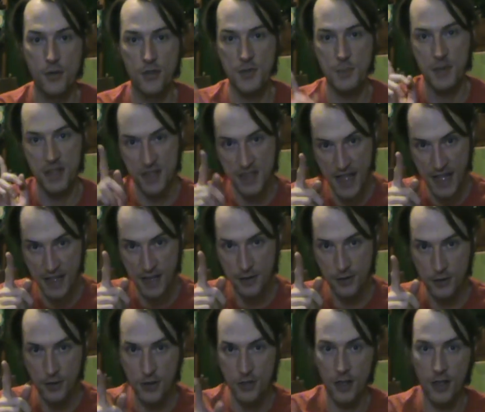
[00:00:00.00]

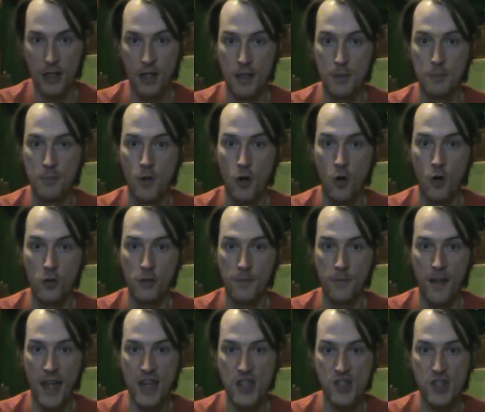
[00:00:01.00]
particular
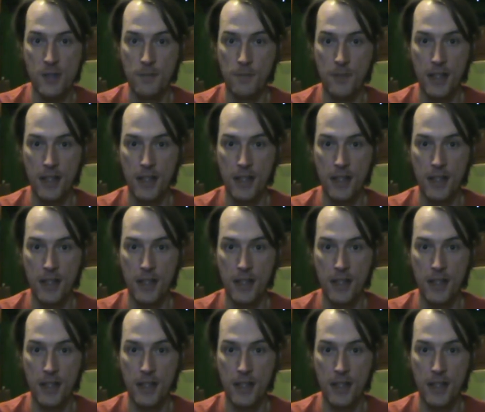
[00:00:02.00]
old-fashioned